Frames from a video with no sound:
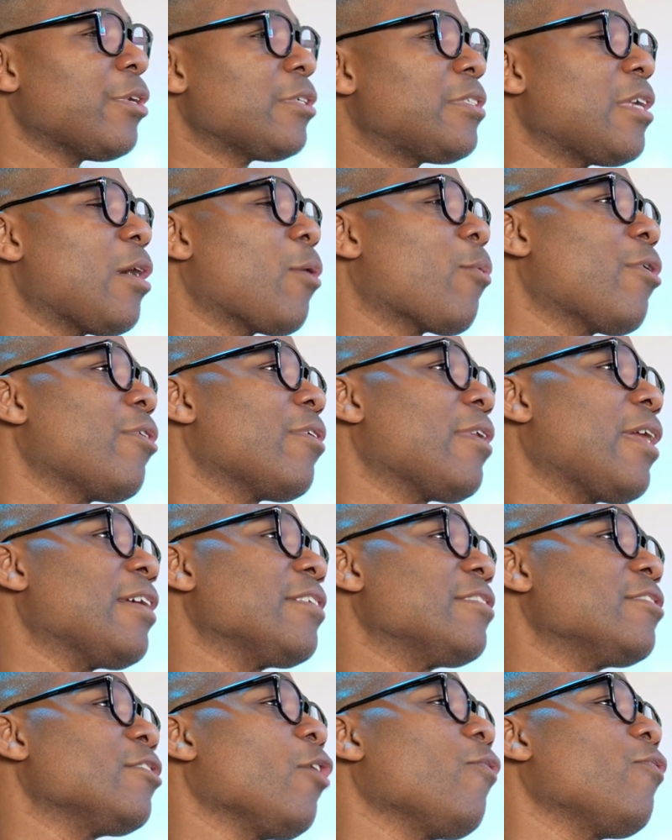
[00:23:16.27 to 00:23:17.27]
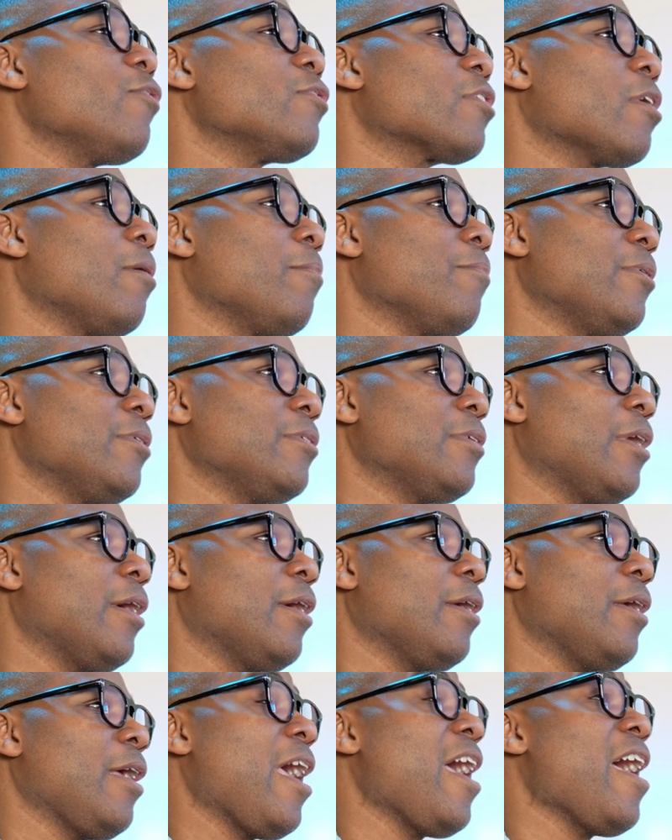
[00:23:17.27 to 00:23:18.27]
does that word like selfish come in at?
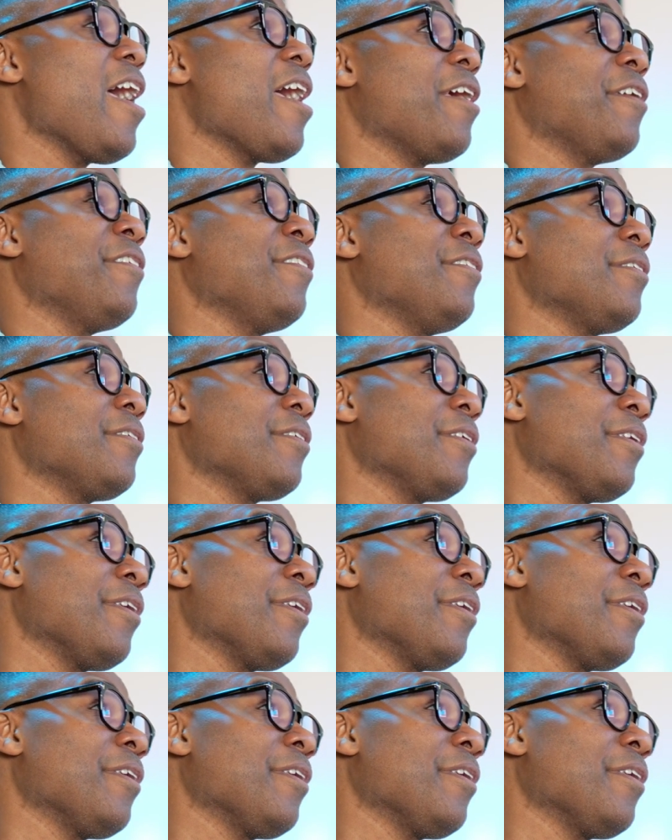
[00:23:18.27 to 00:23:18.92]
And